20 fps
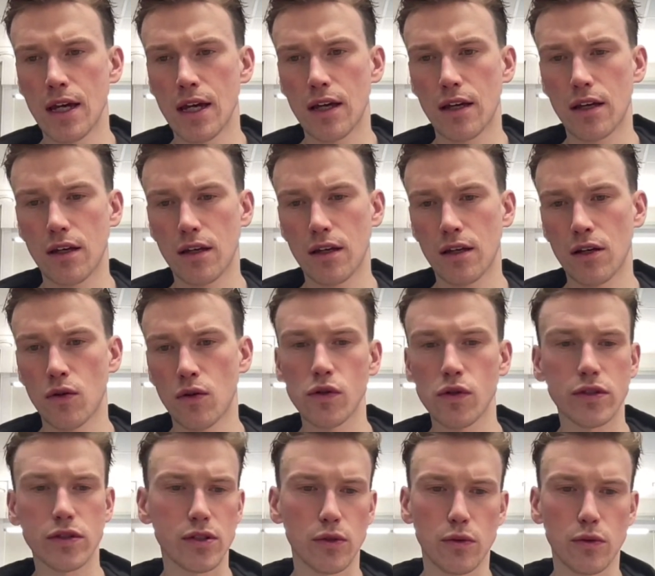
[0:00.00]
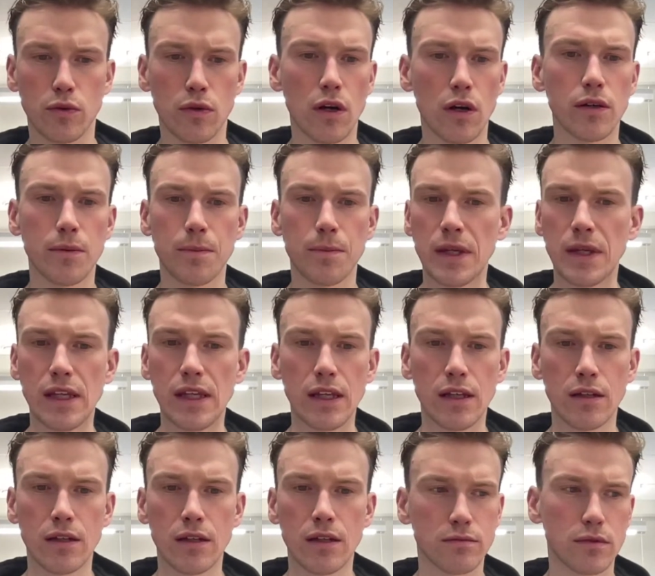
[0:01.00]
Also
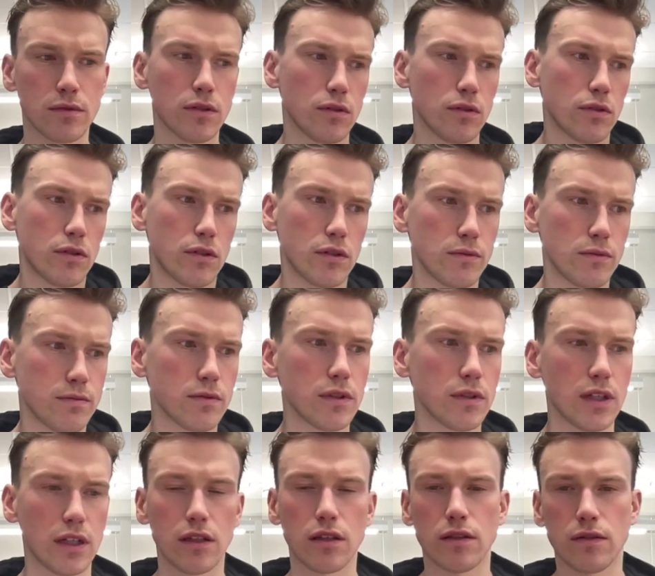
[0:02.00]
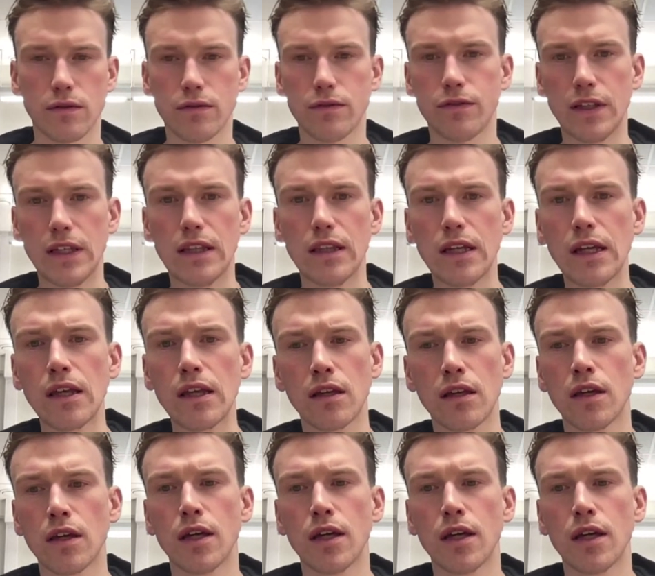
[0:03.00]
RPE, or like feeling.